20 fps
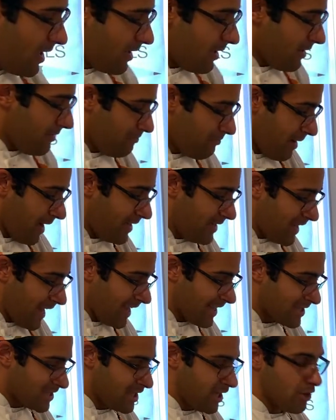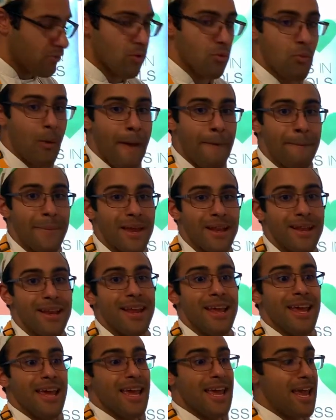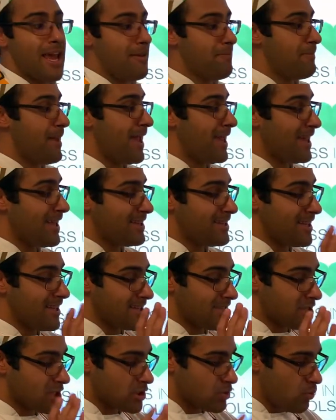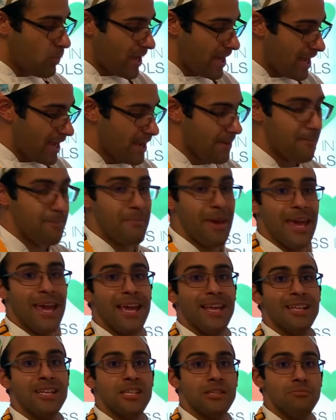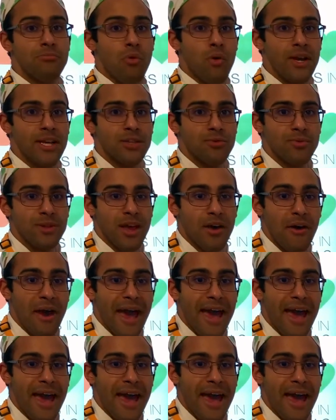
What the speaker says: My next secret weapon in making this sweet and making this moist without